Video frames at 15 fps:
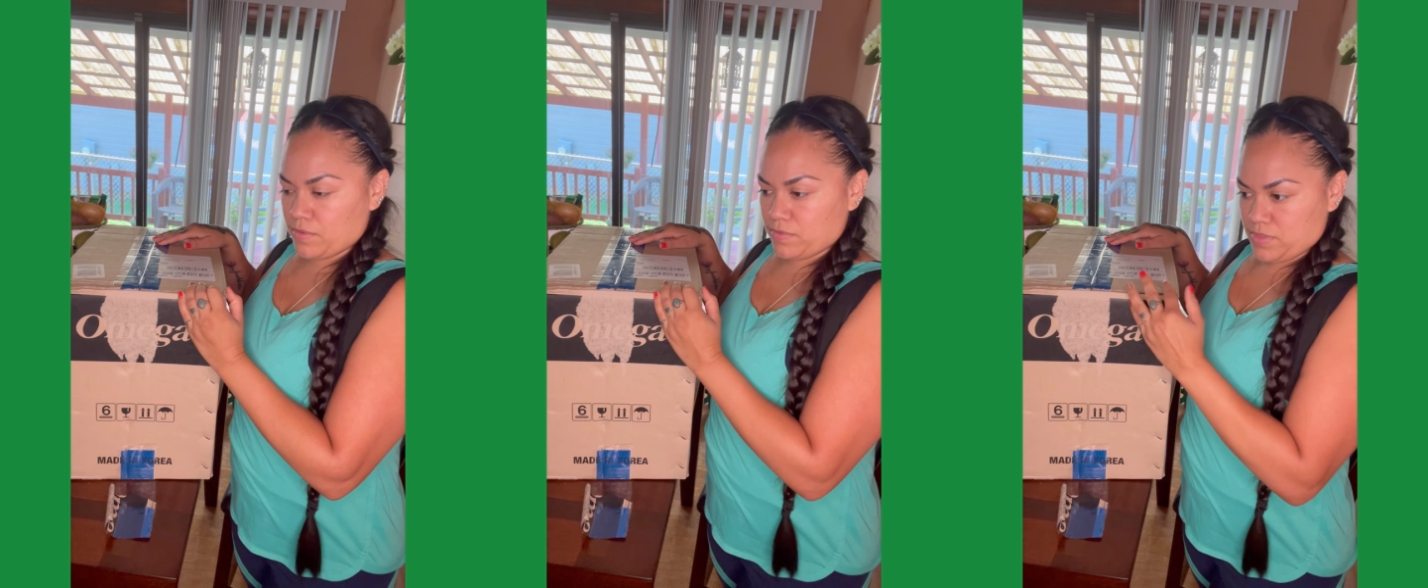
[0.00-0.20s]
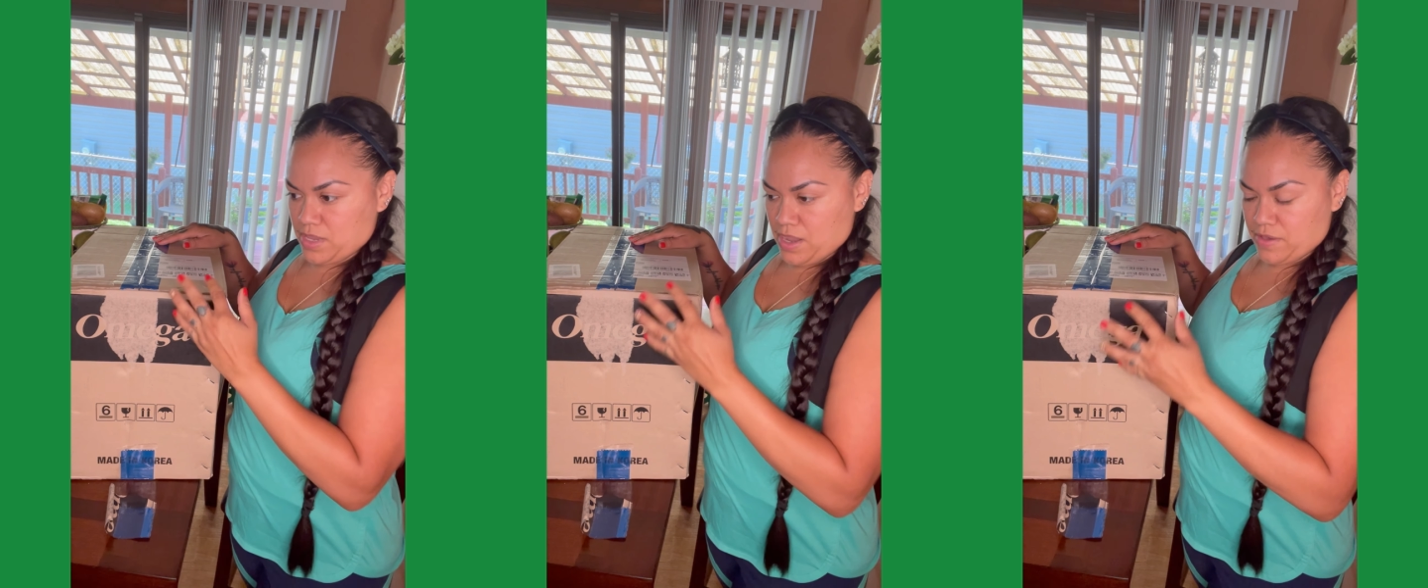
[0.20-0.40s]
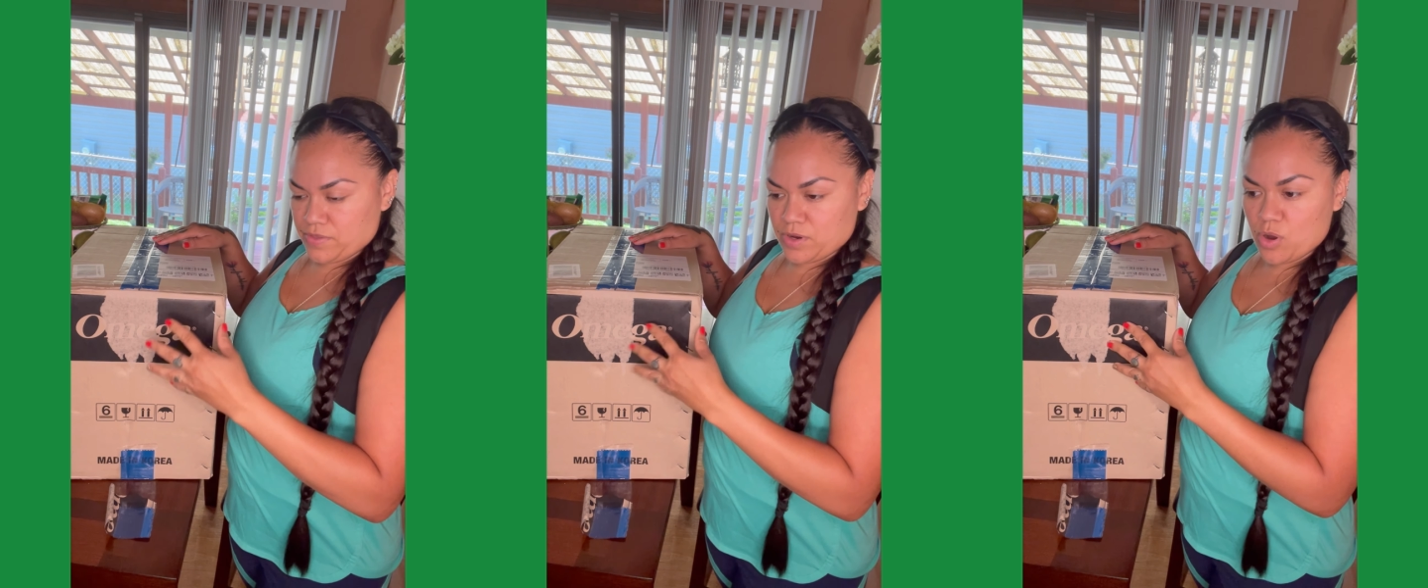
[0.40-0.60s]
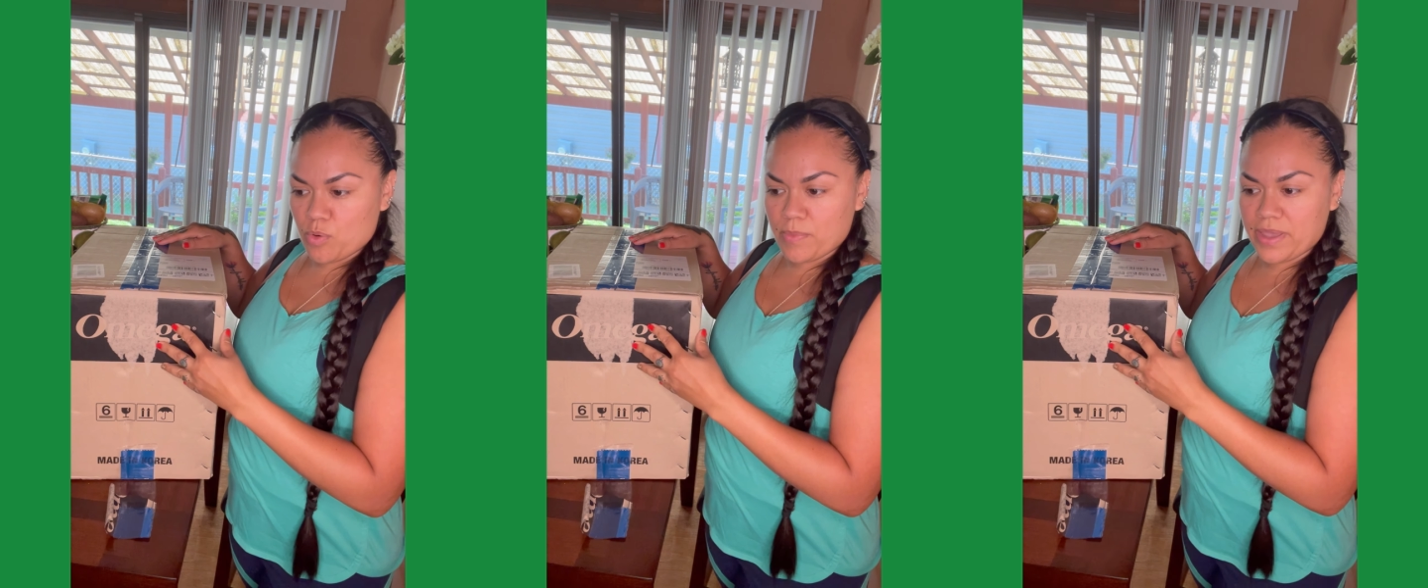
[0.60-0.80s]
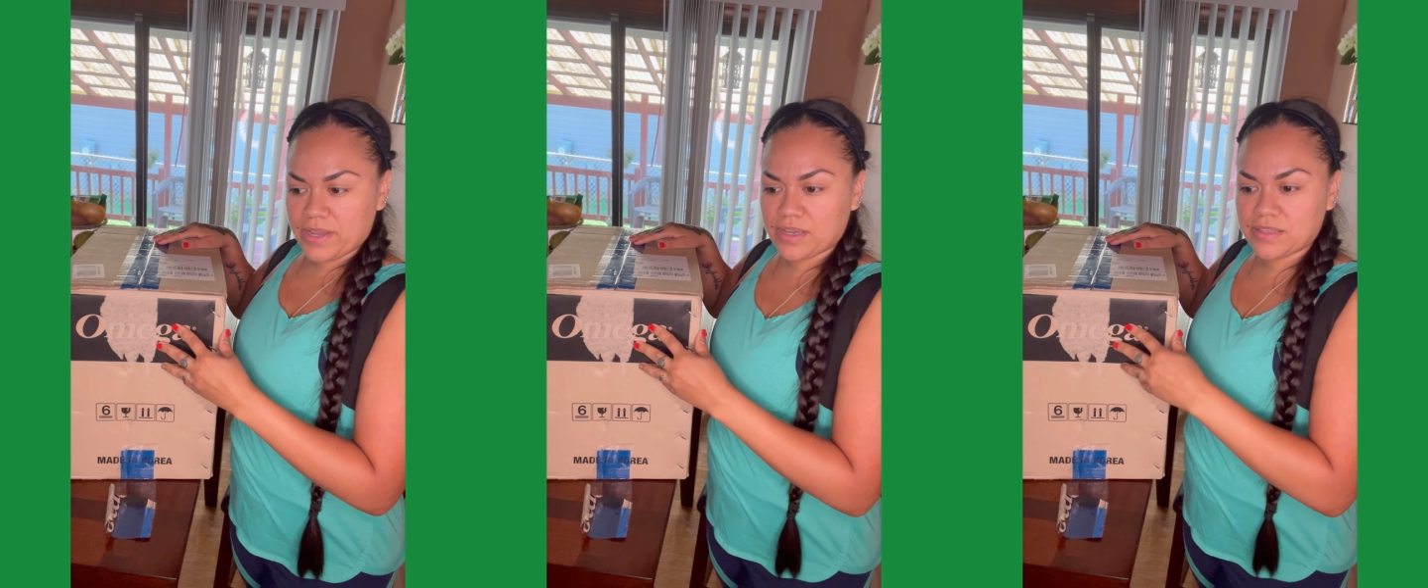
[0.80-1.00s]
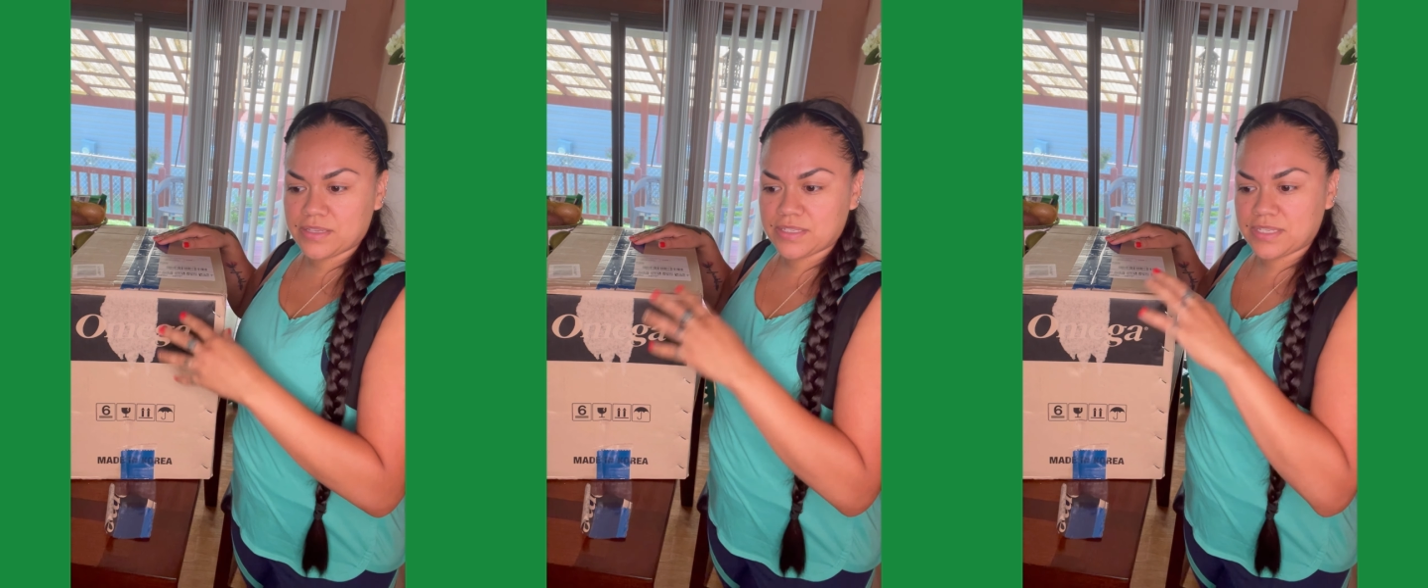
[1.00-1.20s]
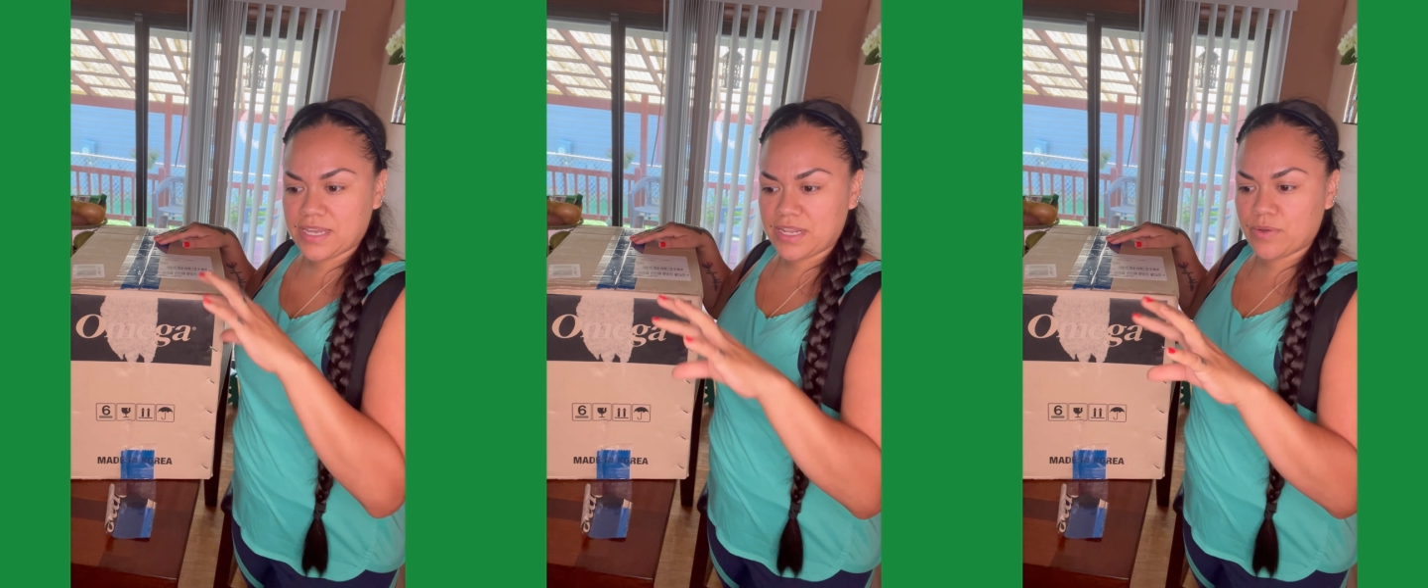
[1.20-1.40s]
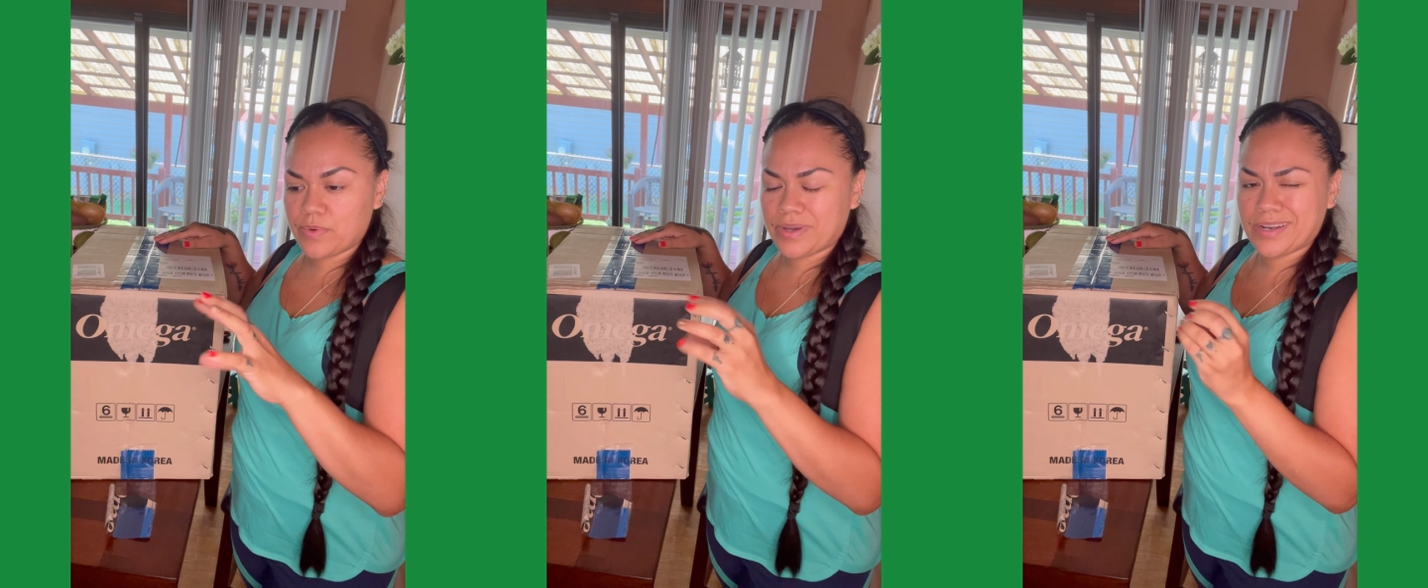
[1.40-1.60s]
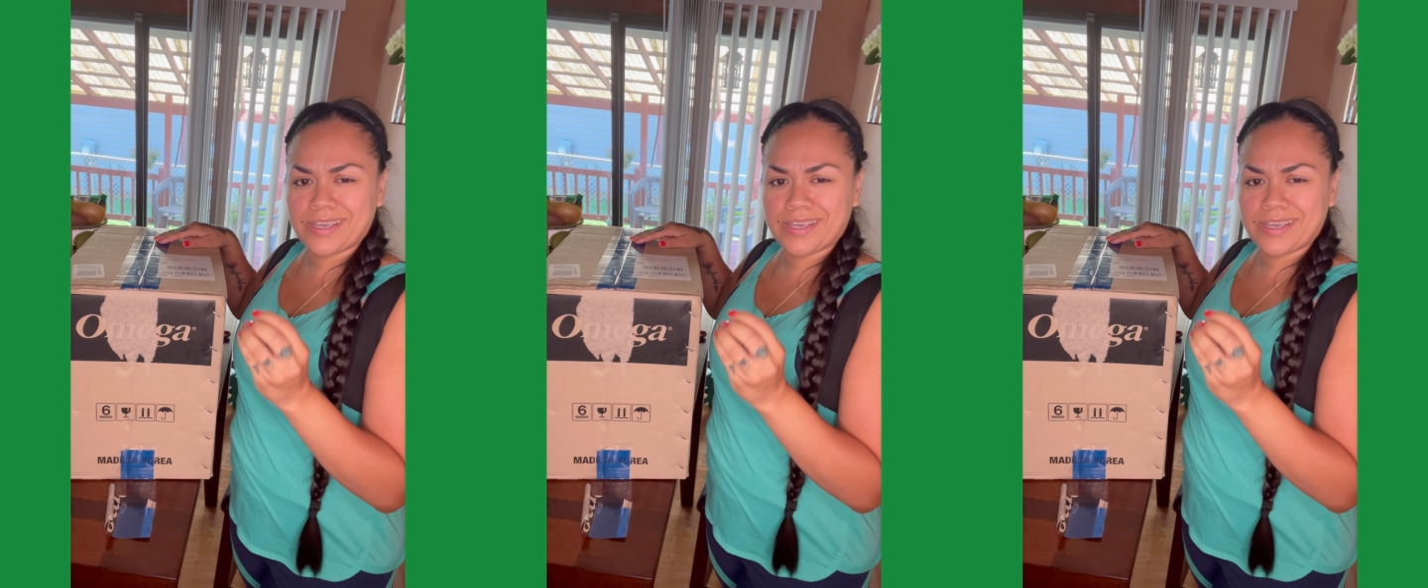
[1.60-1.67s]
the other Omega, the skinny one.